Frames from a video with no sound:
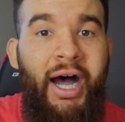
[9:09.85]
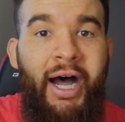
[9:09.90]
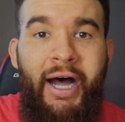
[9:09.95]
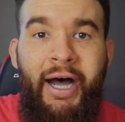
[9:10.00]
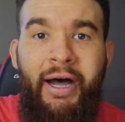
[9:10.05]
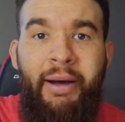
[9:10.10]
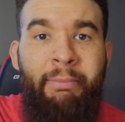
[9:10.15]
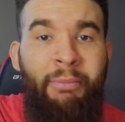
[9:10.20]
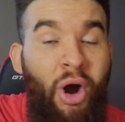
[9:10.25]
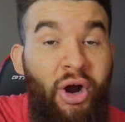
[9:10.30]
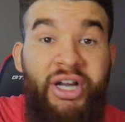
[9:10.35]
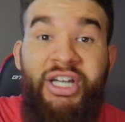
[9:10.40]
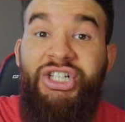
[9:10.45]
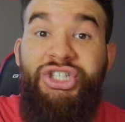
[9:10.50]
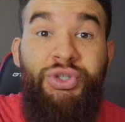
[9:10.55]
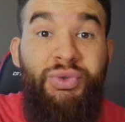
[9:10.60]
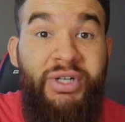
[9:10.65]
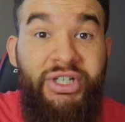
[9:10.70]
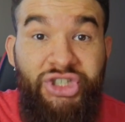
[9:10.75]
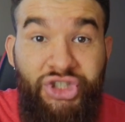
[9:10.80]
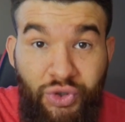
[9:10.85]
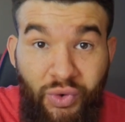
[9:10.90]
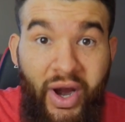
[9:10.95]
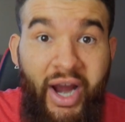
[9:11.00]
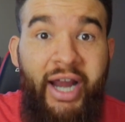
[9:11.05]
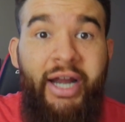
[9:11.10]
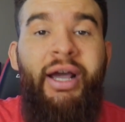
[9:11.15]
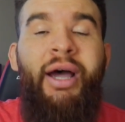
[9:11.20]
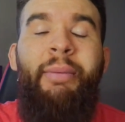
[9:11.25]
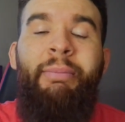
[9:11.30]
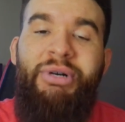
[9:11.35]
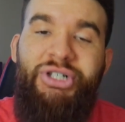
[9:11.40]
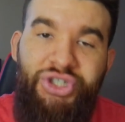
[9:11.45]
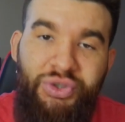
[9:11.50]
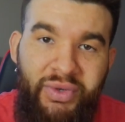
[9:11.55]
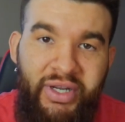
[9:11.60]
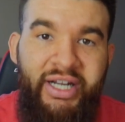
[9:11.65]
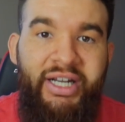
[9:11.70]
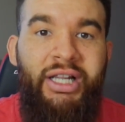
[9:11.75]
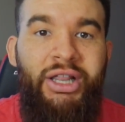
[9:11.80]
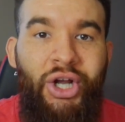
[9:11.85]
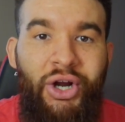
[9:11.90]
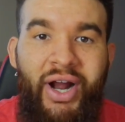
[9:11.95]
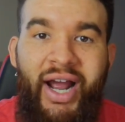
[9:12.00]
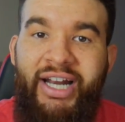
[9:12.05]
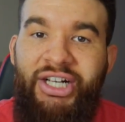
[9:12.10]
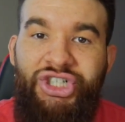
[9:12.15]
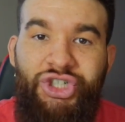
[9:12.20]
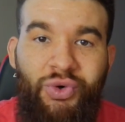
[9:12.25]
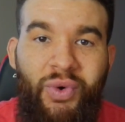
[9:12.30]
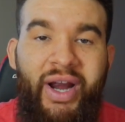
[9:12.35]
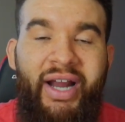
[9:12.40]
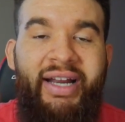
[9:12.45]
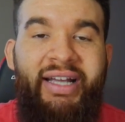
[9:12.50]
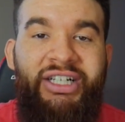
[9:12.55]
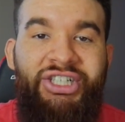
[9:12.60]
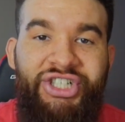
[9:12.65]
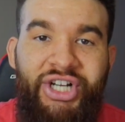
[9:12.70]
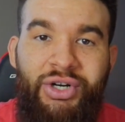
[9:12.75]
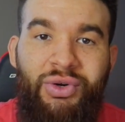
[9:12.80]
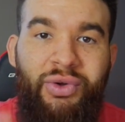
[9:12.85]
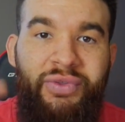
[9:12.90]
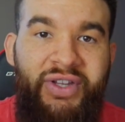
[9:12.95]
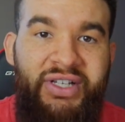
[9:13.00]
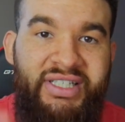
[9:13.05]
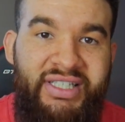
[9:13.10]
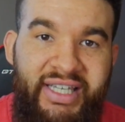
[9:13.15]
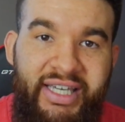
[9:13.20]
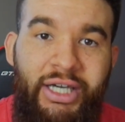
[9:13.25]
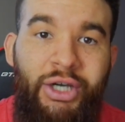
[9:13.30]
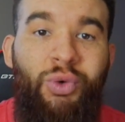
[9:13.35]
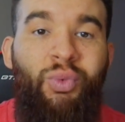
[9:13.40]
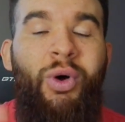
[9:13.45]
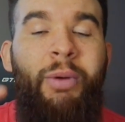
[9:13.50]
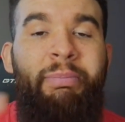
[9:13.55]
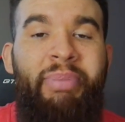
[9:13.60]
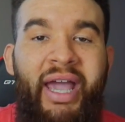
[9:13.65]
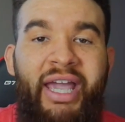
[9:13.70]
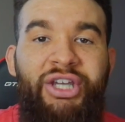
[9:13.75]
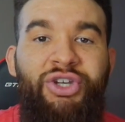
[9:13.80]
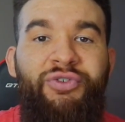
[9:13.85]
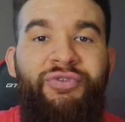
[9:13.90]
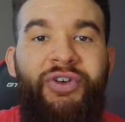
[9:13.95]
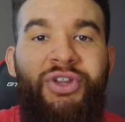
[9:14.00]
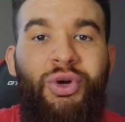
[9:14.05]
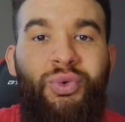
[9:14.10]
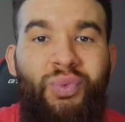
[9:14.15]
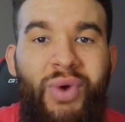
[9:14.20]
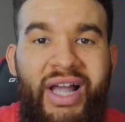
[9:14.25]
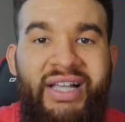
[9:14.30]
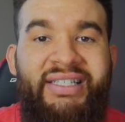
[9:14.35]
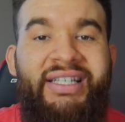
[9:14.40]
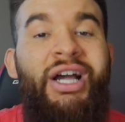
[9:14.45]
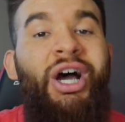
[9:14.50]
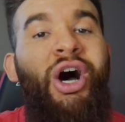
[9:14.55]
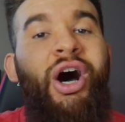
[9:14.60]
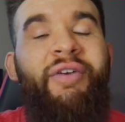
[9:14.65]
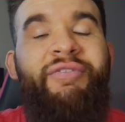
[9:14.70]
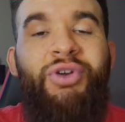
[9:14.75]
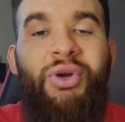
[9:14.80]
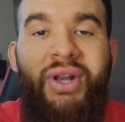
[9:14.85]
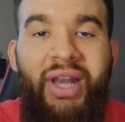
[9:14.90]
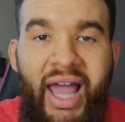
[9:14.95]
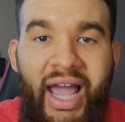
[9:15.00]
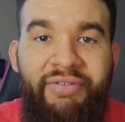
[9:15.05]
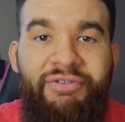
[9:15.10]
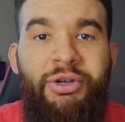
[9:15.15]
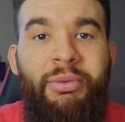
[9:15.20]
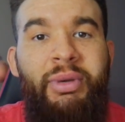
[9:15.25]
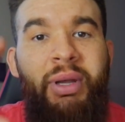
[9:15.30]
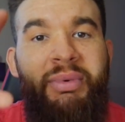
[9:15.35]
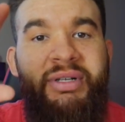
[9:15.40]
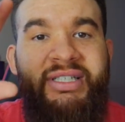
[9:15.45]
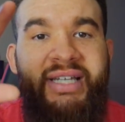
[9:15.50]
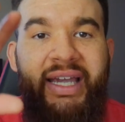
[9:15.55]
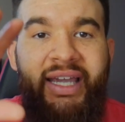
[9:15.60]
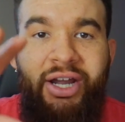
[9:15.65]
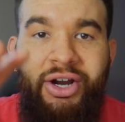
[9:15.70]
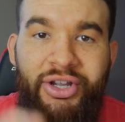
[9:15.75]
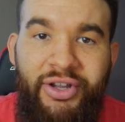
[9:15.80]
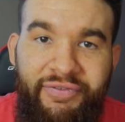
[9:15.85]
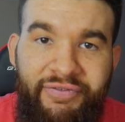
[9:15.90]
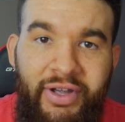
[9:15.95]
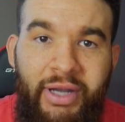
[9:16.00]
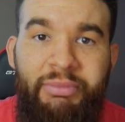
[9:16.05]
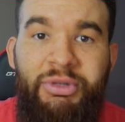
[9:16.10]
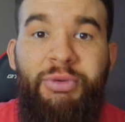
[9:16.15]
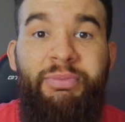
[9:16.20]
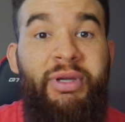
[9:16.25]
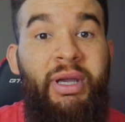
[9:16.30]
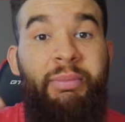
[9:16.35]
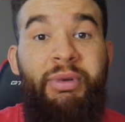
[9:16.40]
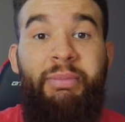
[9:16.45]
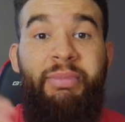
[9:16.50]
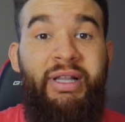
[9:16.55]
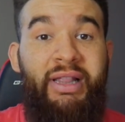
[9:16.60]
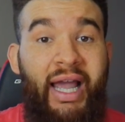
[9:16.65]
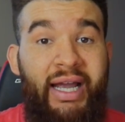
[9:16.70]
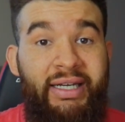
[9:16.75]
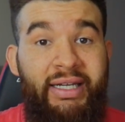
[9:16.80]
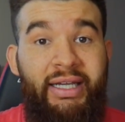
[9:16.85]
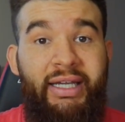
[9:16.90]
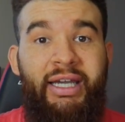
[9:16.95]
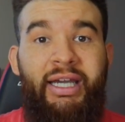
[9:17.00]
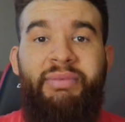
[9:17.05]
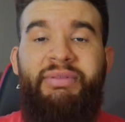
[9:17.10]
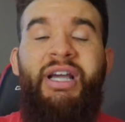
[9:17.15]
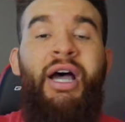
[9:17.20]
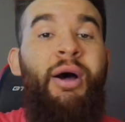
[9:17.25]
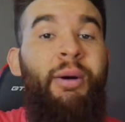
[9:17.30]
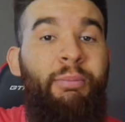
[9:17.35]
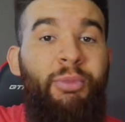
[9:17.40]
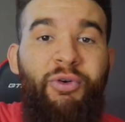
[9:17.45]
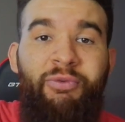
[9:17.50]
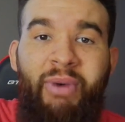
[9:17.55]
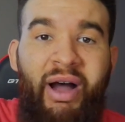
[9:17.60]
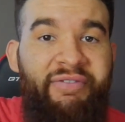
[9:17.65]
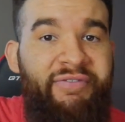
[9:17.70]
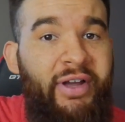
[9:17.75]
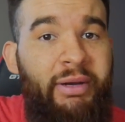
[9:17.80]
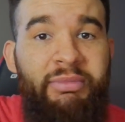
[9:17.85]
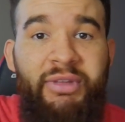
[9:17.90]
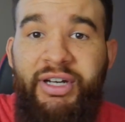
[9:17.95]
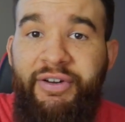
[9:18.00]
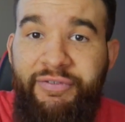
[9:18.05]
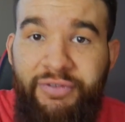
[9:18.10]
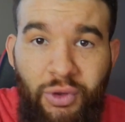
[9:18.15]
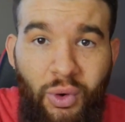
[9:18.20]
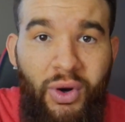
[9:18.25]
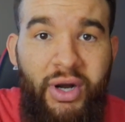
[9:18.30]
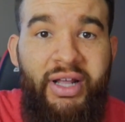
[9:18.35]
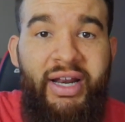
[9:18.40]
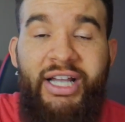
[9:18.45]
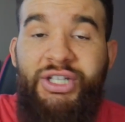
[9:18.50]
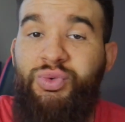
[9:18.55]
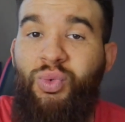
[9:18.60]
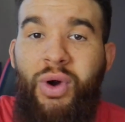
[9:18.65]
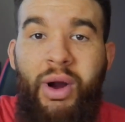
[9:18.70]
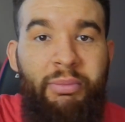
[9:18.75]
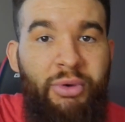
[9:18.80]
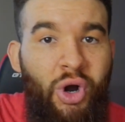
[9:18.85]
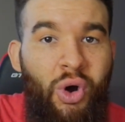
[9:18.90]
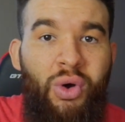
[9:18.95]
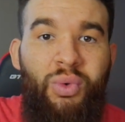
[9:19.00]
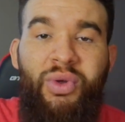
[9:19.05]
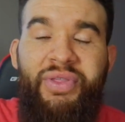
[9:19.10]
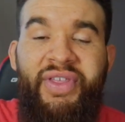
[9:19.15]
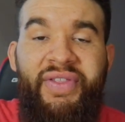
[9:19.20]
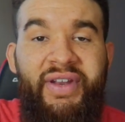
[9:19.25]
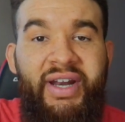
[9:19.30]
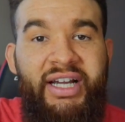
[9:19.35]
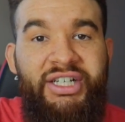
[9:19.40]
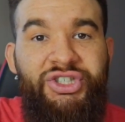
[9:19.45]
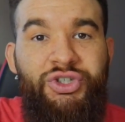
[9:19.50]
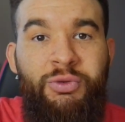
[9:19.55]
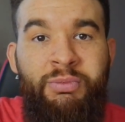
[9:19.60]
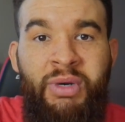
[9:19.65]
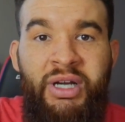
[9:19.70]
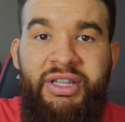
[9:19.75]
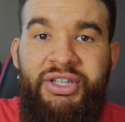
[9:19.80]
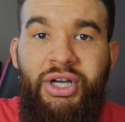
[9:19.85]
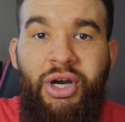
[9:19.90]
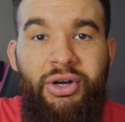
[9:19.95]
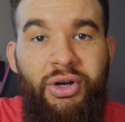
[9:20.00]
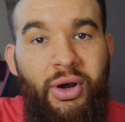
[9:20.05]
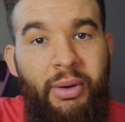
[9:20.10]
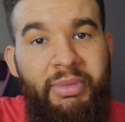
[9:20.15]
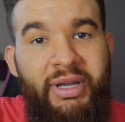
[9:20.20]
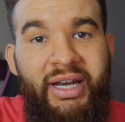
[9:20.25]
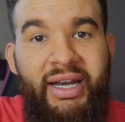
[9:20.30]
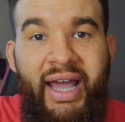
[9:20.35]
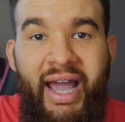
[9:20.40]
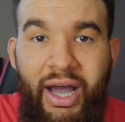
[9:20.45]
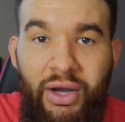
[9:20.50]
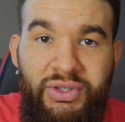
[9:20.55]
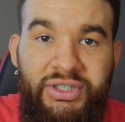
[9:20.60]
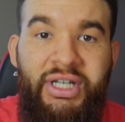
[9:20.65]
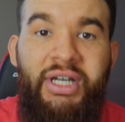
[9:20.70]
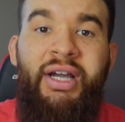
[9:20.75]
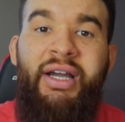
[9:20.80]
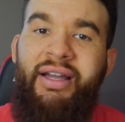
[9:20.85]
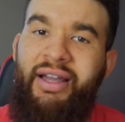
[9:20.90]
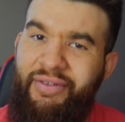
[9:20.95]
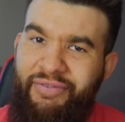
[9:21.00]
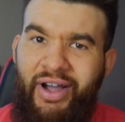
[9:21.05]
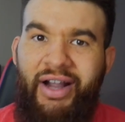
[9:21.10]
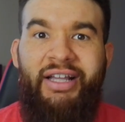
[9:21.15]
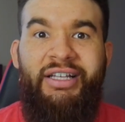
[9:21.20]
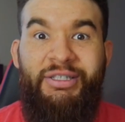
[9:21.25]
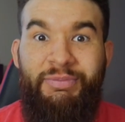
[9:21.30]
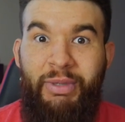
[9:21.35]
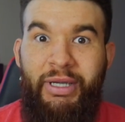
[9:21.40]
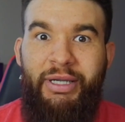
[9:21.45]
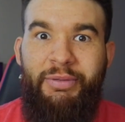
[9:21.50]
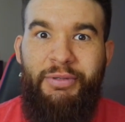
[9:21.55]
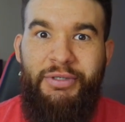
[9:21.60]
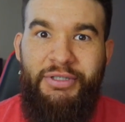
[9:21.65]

uh, markets you can trade, but you need to learn how to trade in general. The skill will pay you for the rest of your life. You'll be able to take care of your family. You'll be able to be like D Gibbs, move move my family to Florida. That's where I'm going within the next two months. Y'all know I'm getting the house. If I could speak